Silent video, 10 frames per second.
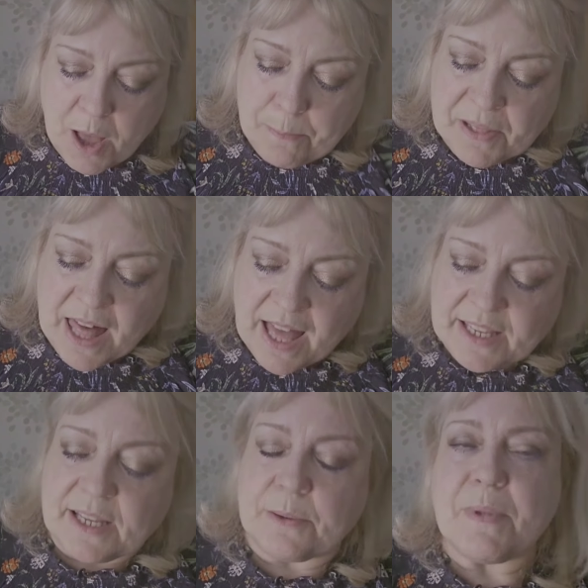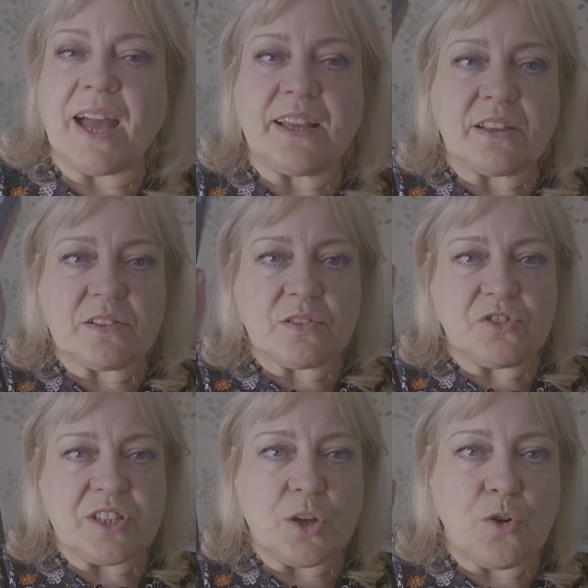applying my
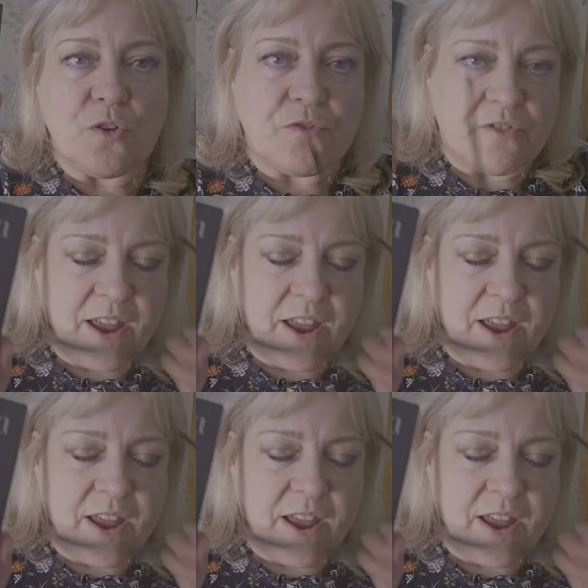Dior